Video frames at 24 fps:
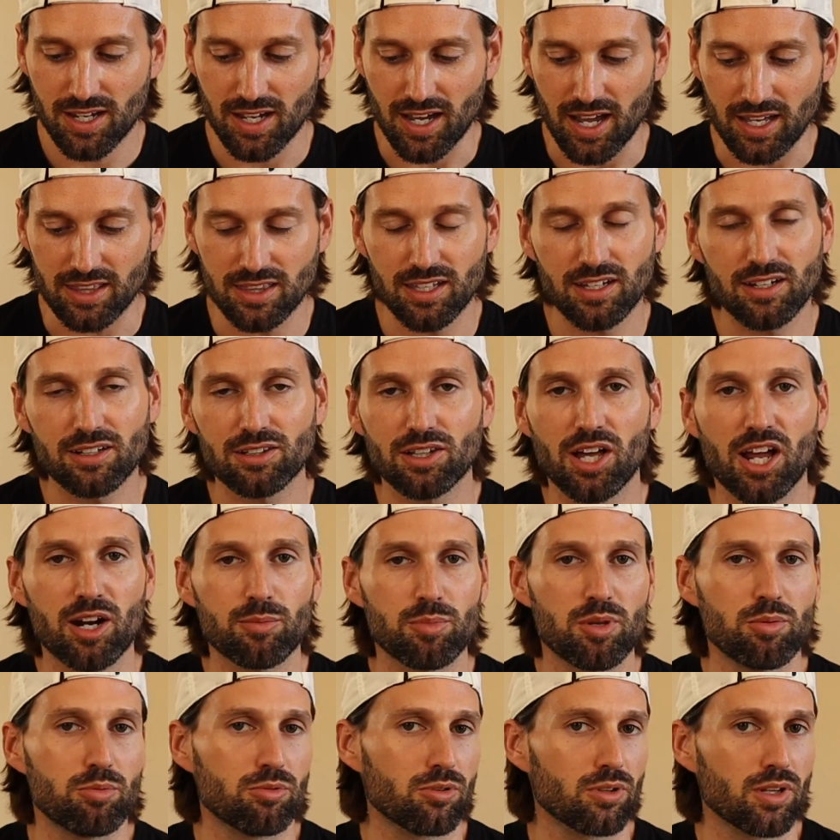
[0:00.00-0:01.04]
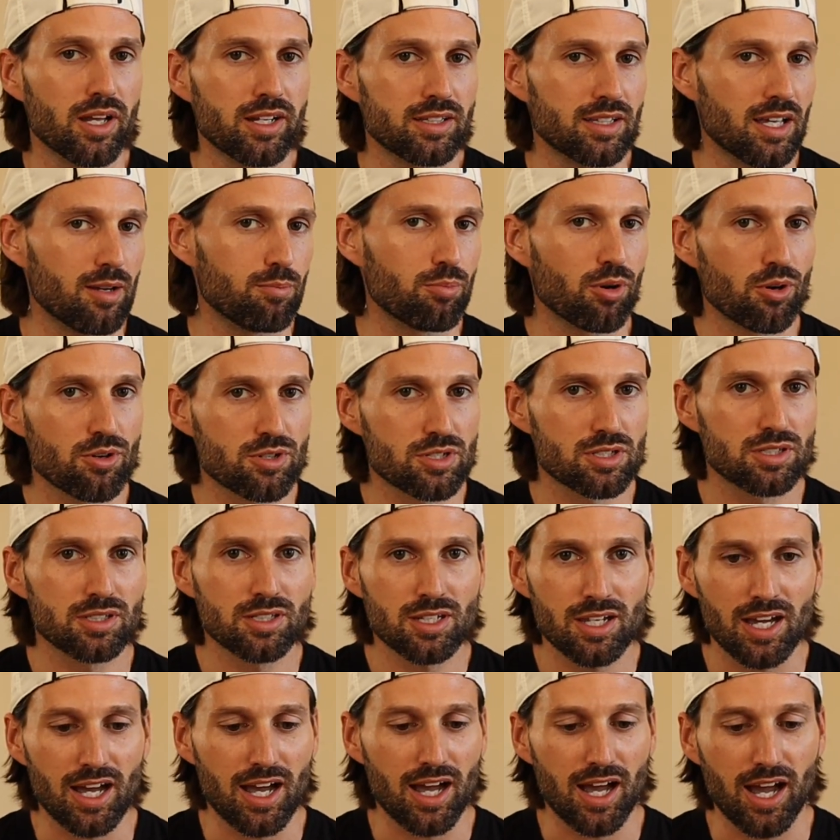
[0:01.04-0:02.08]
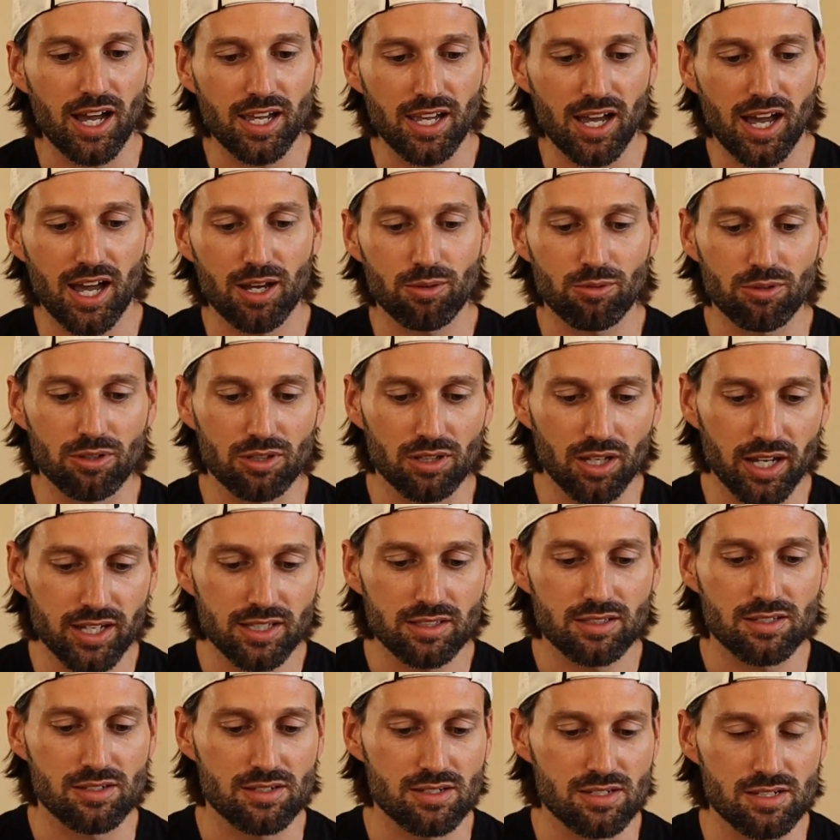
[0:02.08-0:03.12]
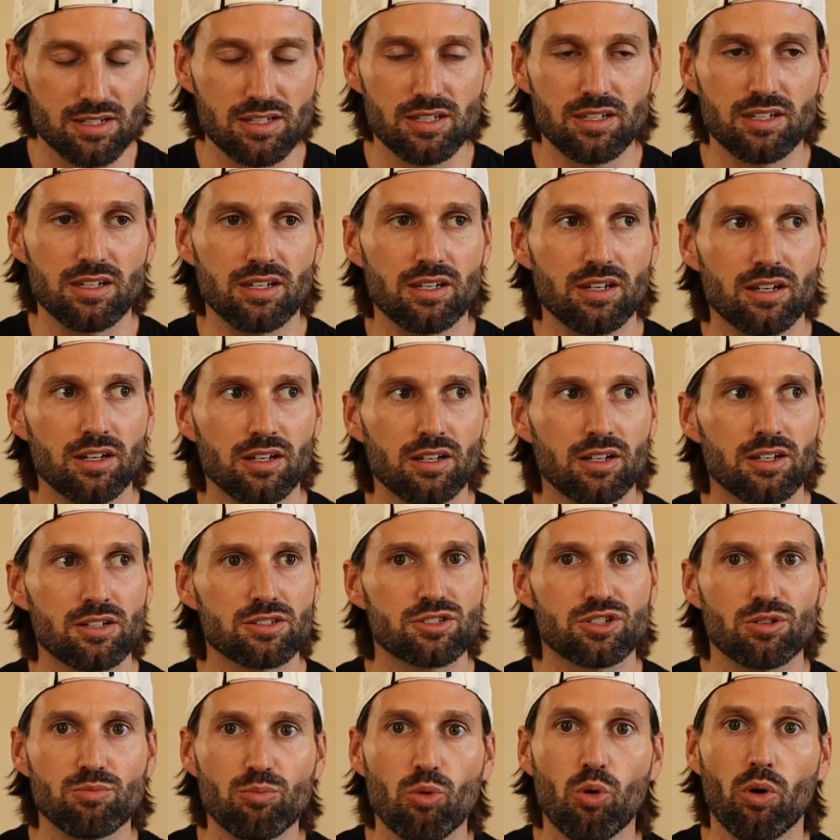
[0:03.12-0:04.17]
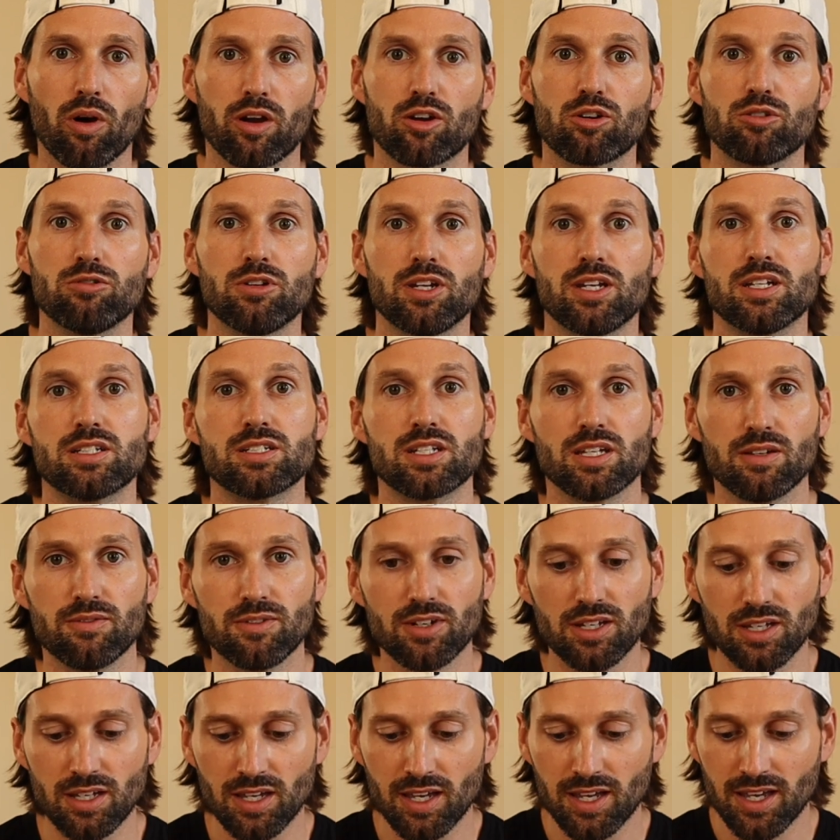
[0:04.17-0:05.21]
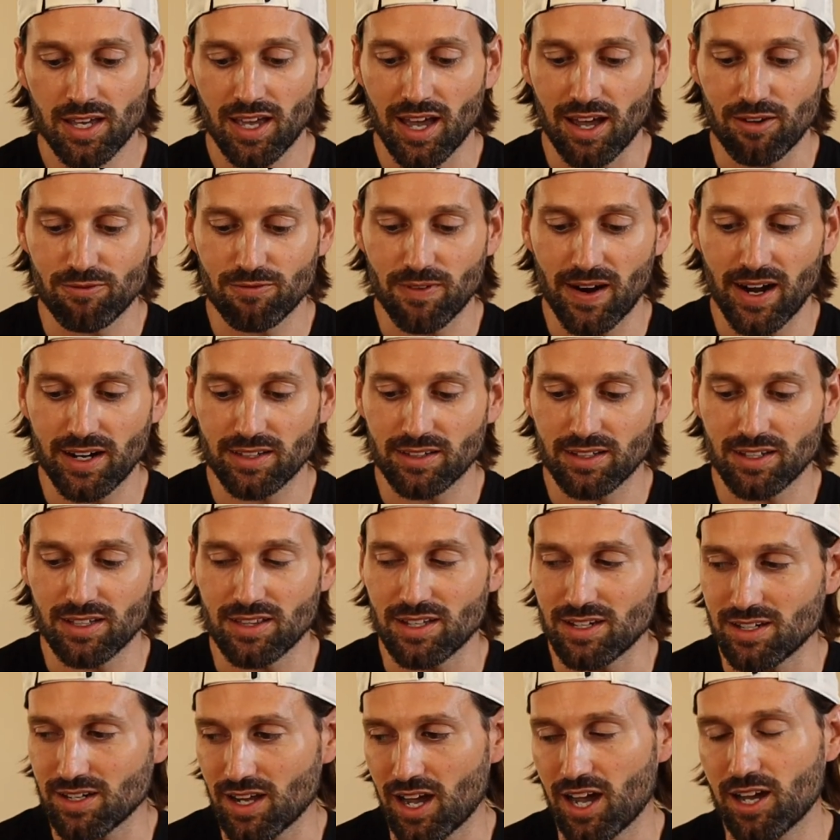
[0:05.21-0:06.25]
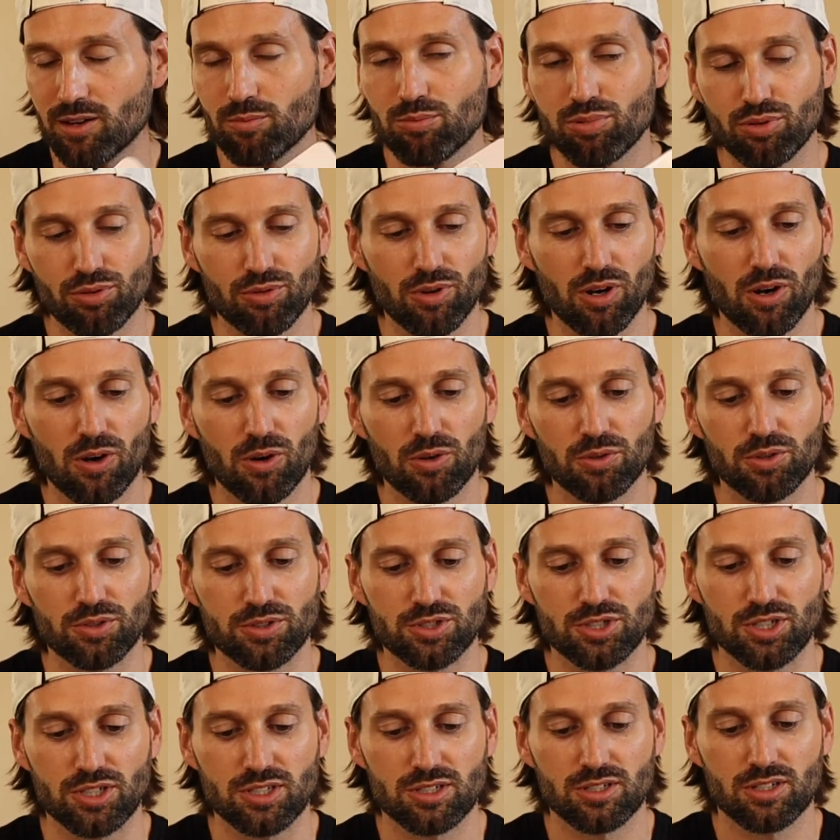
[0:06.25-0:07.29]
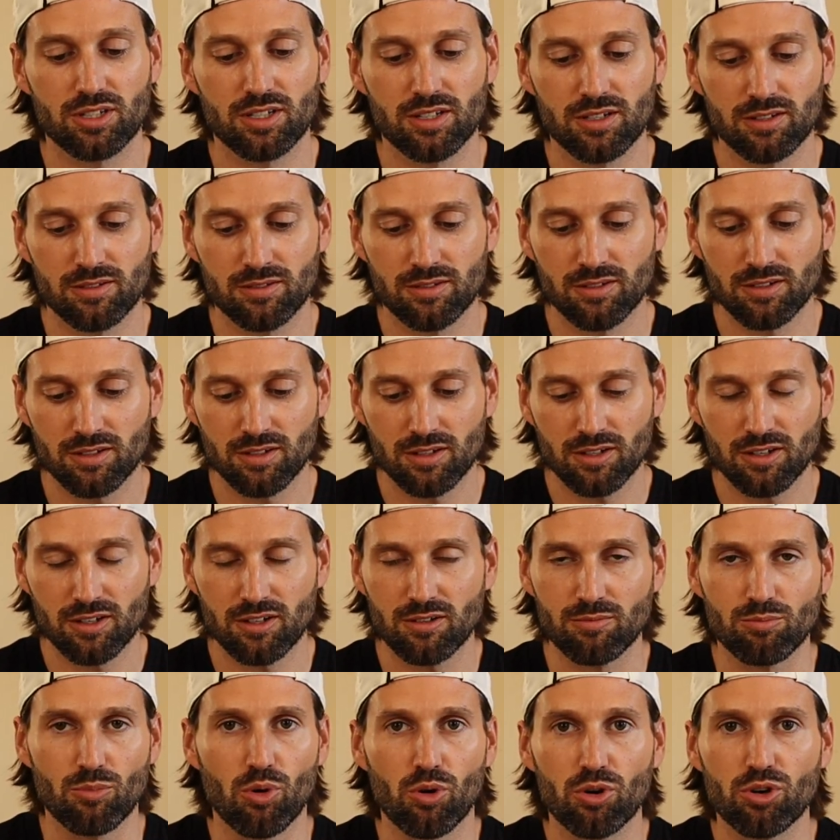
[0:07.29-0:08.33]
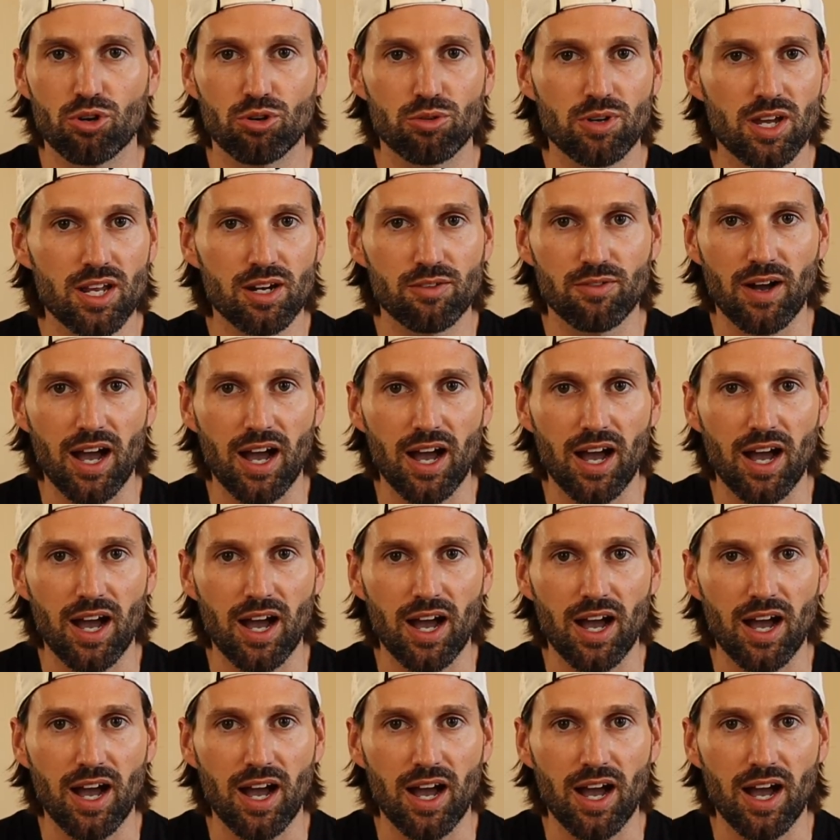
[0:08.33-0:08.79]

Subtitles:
I think a lot of people would like that. Personally, I would like to see some more creativity. I find that in the non-pro there's just more creative